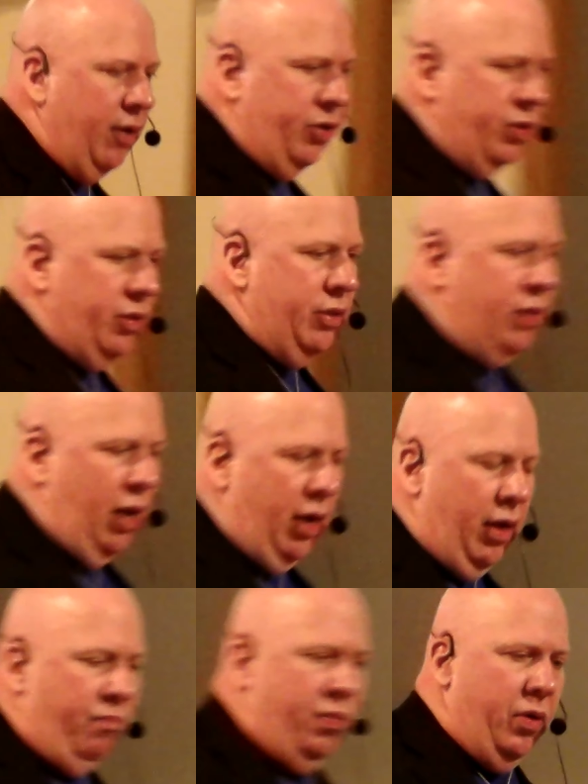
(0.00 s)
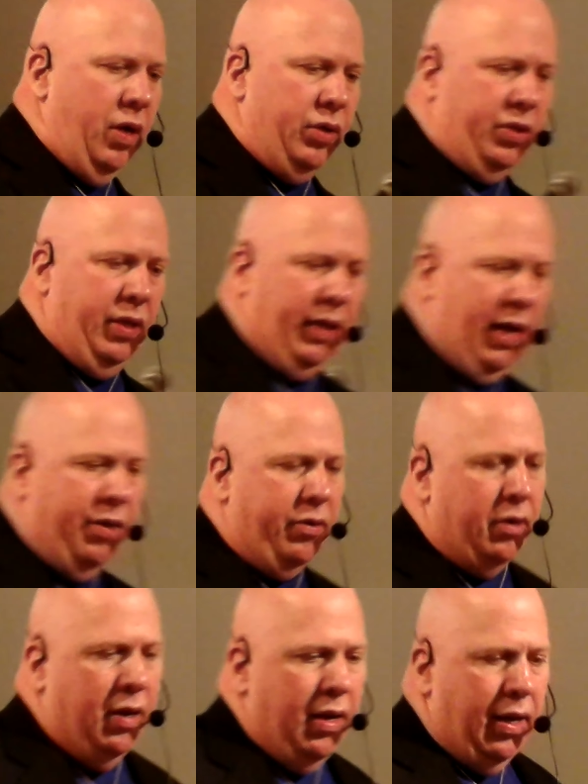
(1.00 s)
God's uh, put us
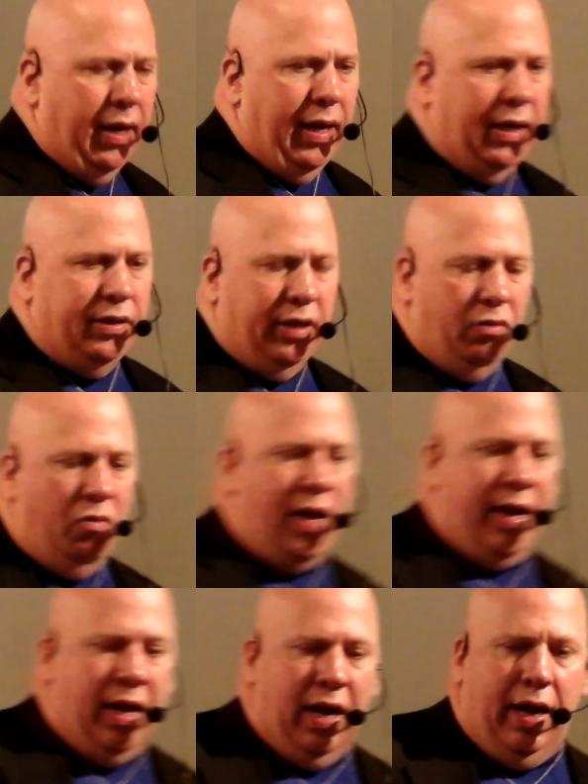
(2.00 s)
together. He said, Why?